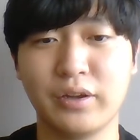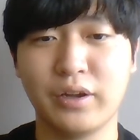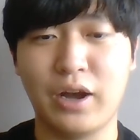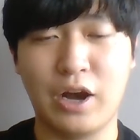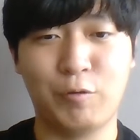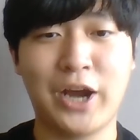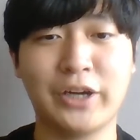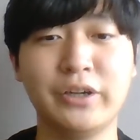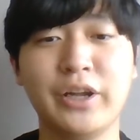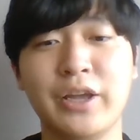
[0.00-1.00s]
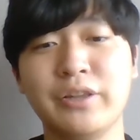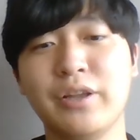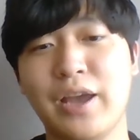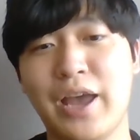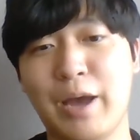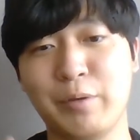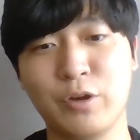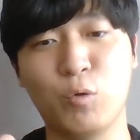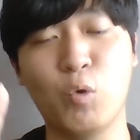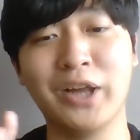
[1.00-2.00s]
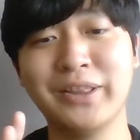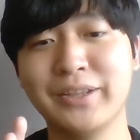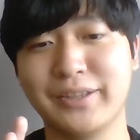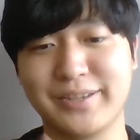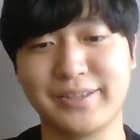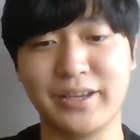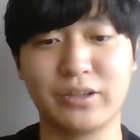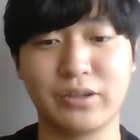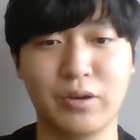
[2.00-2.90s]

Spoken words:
Rather than have a one distinct